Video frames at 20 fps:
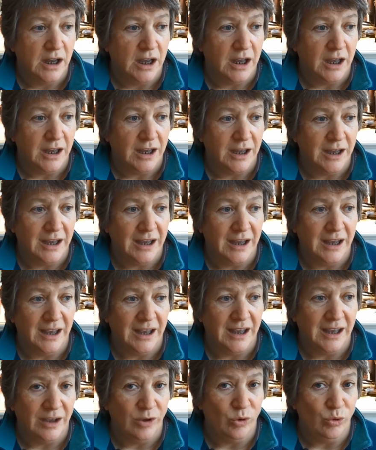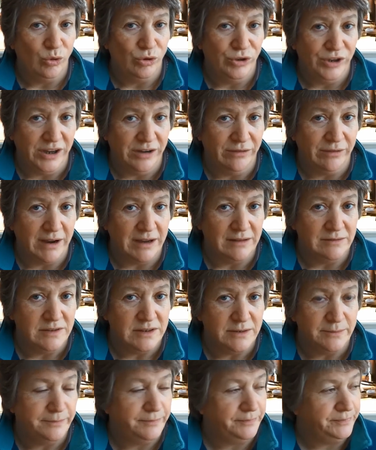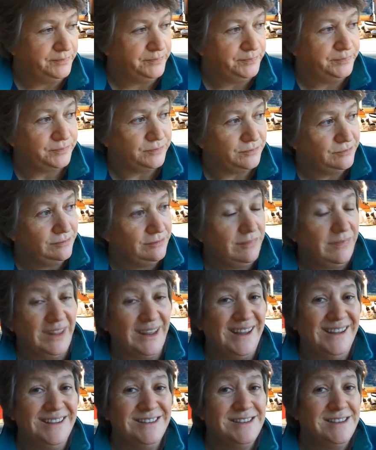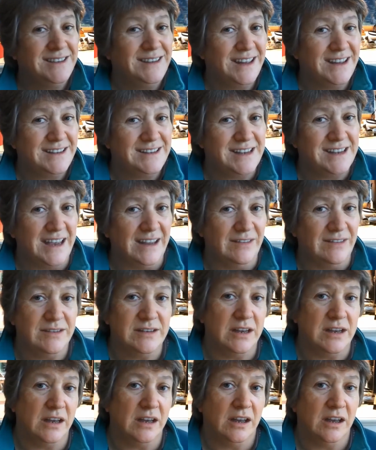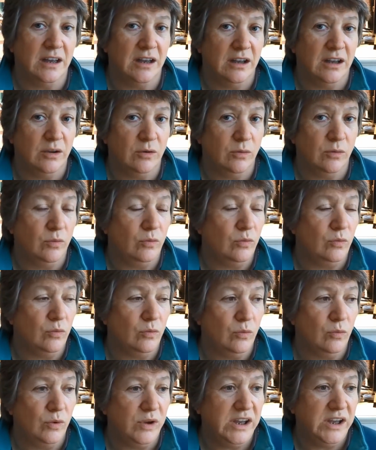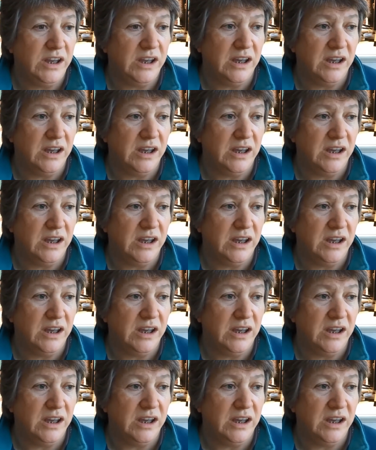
uh, all year round. And to that end, uh, we